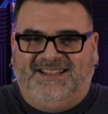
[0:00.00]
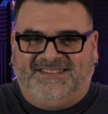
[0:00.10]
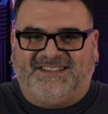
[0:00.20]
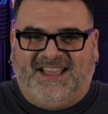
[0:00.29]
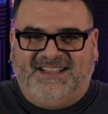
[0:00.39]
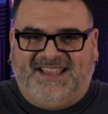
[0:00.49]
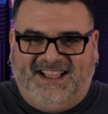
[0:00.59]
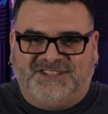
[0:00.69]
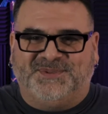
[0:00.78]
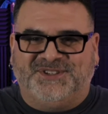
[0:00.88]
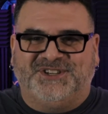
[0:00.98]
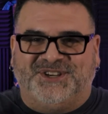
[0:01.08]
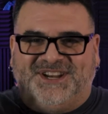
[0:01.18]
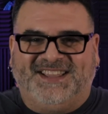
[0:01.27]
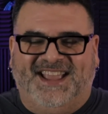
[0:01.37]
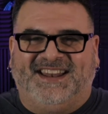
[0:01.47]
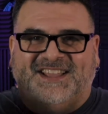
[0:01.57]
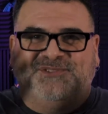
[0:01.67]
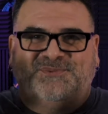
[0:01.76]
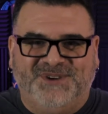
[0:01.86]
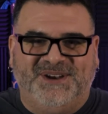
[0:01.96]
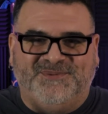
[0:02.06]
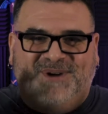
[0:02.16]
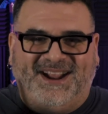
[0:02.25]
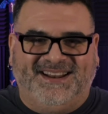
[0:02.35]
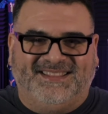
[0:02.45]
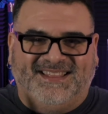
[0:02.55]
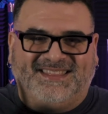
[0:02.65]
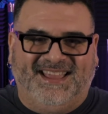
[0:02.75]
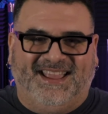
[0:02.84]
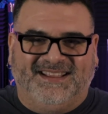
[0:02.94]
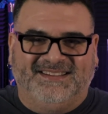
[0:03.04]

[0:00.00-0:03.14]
it's exposition. Again, he's rewriting the thing.